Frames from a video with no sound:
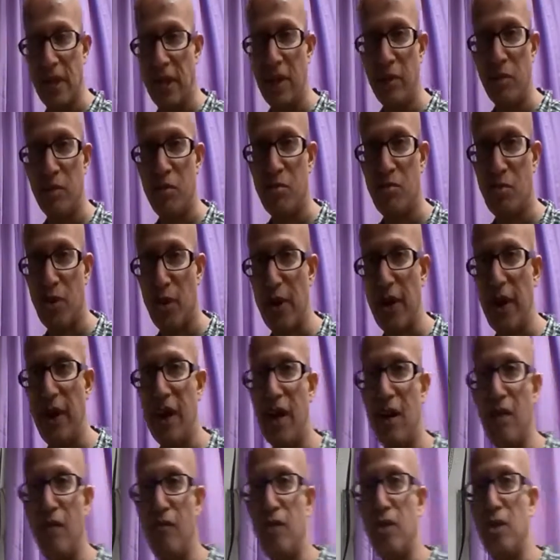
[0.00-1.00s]
it was pretty
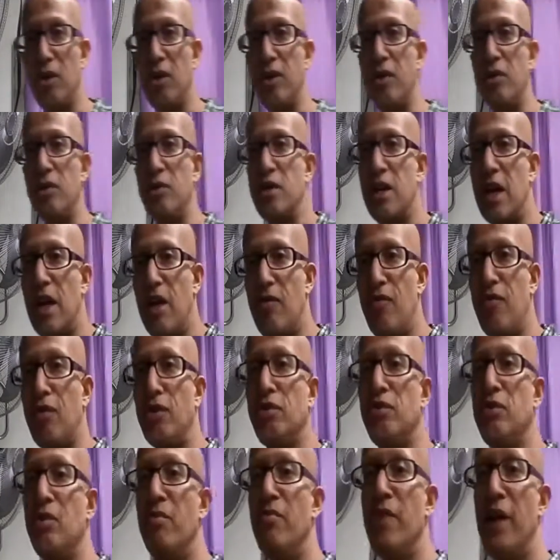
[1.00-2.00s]
helpful. It was
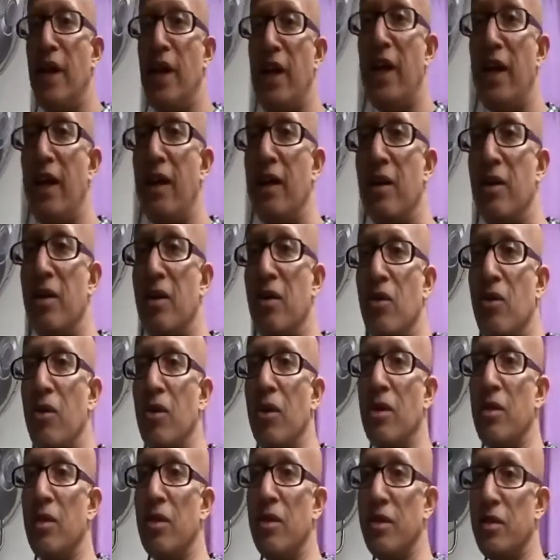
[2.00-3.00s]
helpful to me.
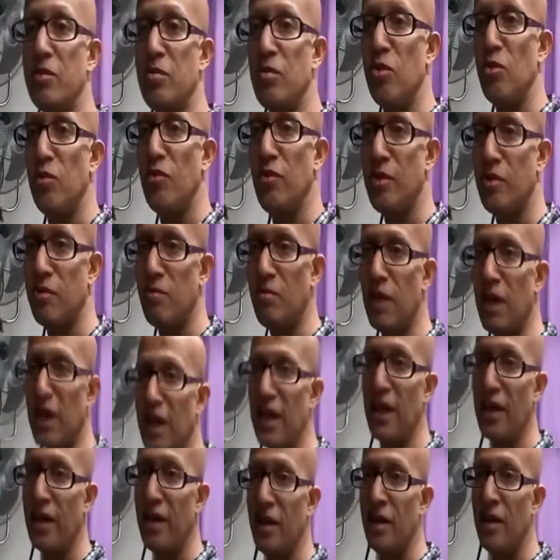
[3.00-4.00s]
Let's move this
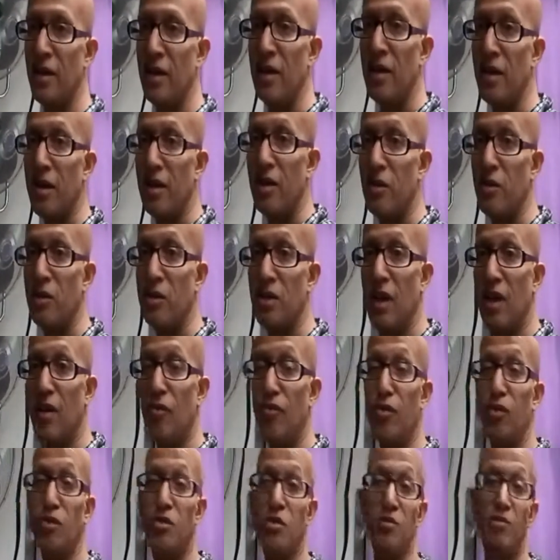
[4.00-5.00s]
back. It was
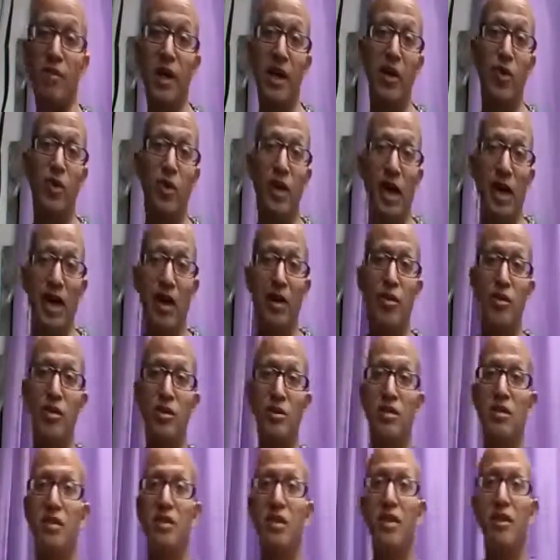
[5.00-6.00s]
helpful to me when I
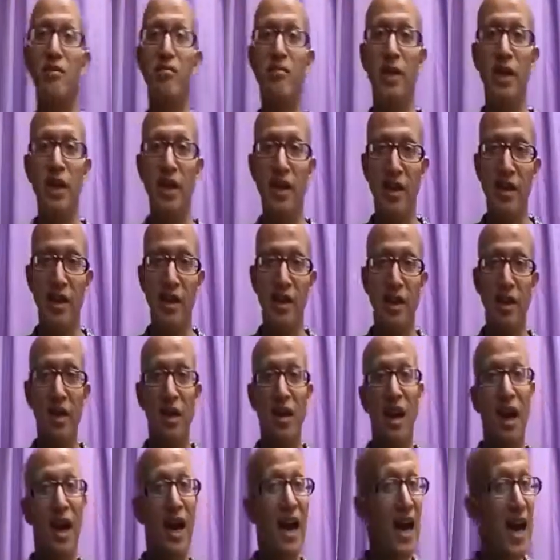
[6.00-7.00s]
was competing.
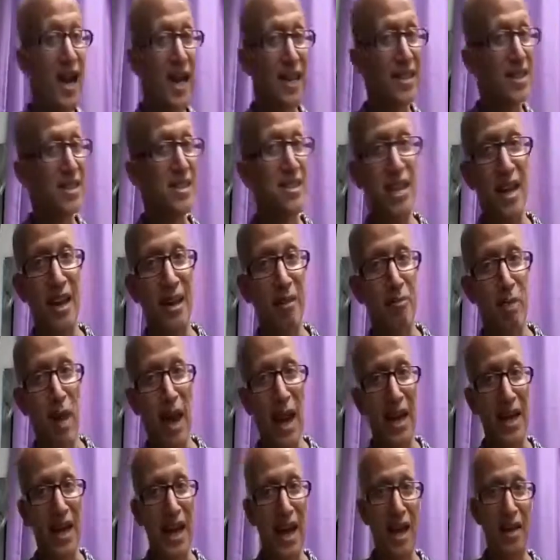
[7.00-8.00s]
I had the same
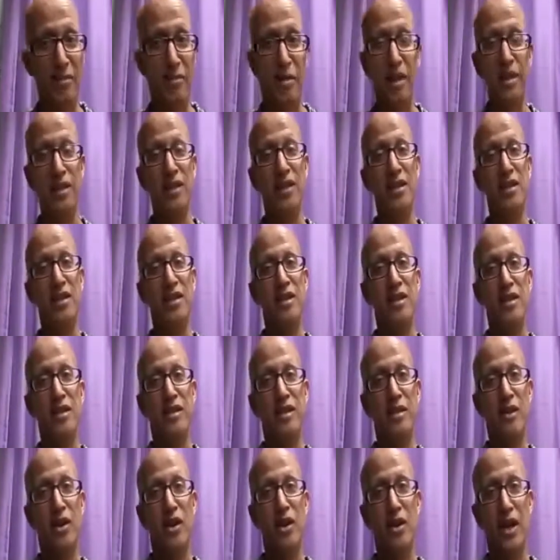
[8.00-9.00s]
bad habit.
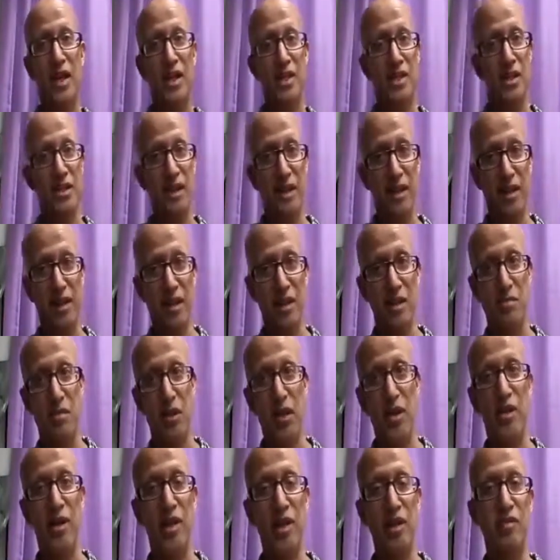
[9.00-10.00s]
You know, as an
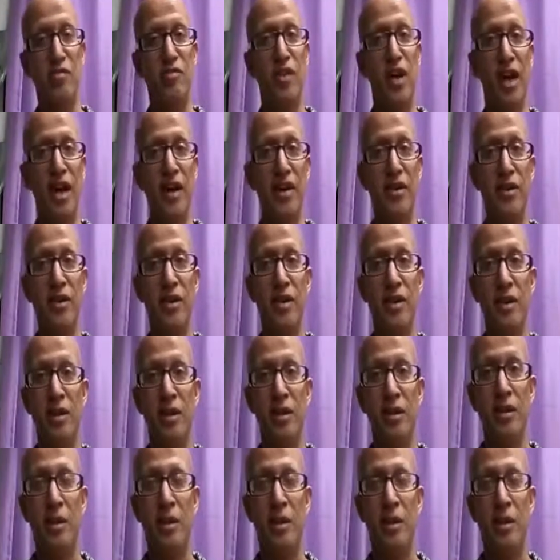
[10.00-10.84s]
inexperienced fighter,